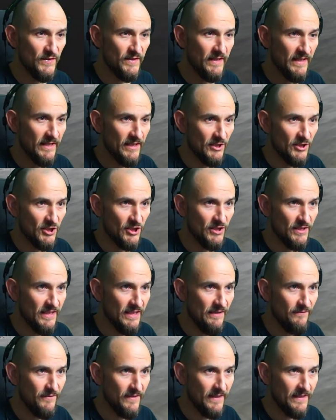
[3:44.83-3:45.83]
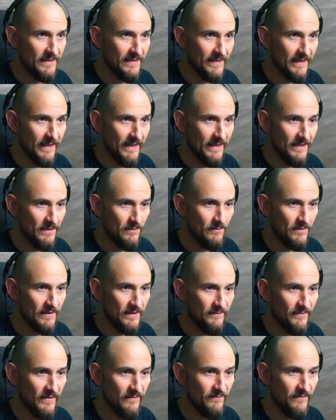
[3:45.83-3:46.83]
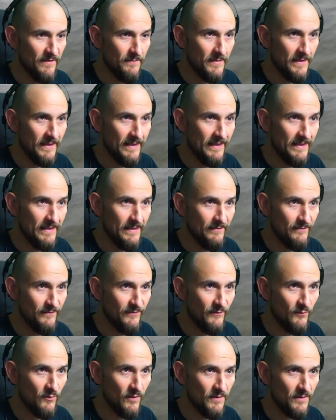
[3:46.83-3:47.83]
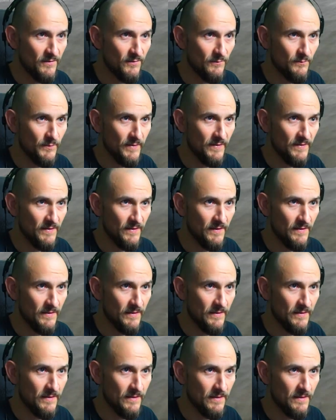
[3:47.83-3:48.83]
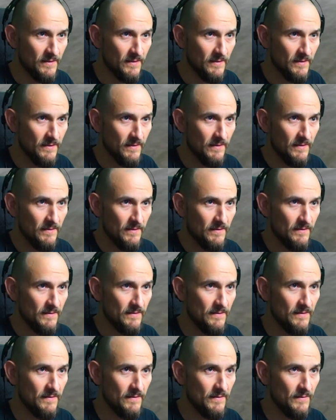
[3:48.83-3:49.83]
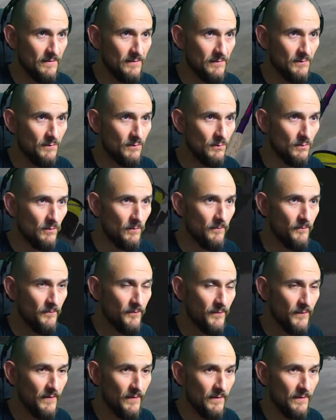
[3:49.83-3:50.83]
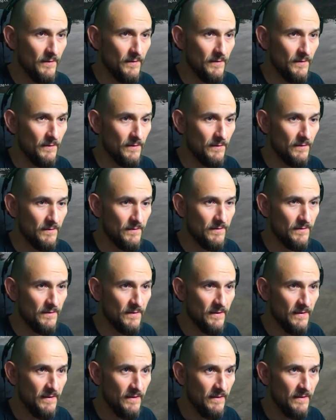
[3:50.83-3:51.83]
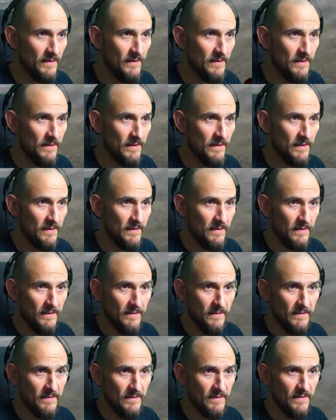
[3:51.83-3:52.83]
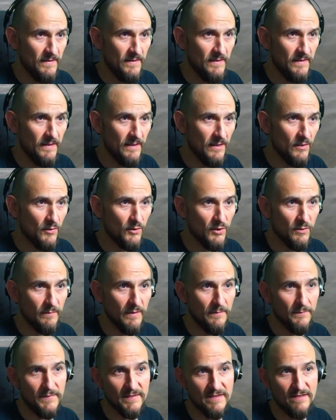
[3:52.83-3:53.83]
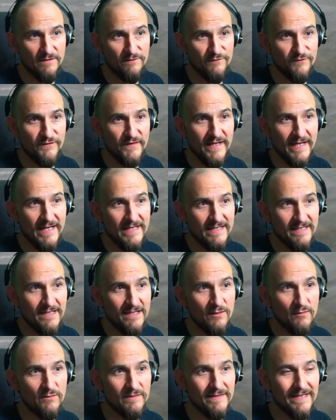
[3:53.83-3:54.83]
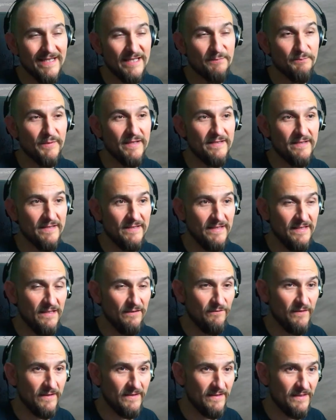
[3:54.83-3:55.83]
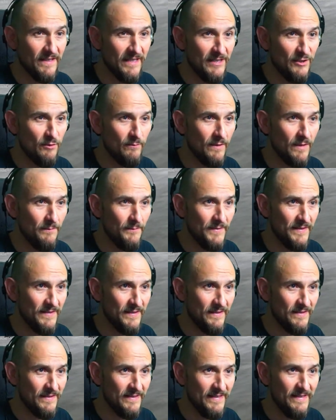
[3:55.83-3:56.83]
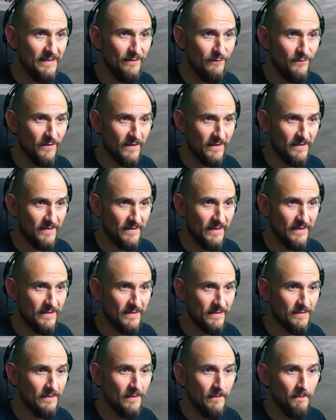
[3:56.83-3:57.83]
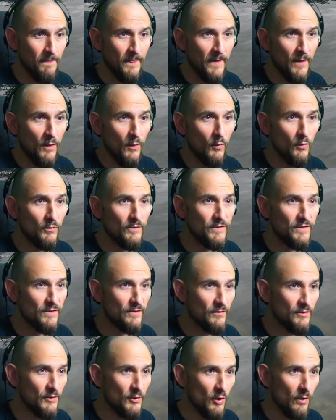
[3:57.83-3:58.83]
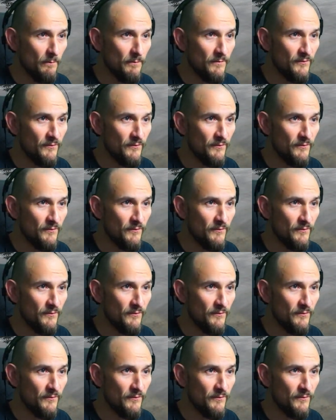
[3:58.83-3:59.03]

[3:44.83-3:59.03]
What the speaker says: quickly back on, and now let's rather cast here a little in the front. So, and here I also pull a little further, and we present this now also a bit deeper. And yes, before I cast, let's take a quick look into the setup.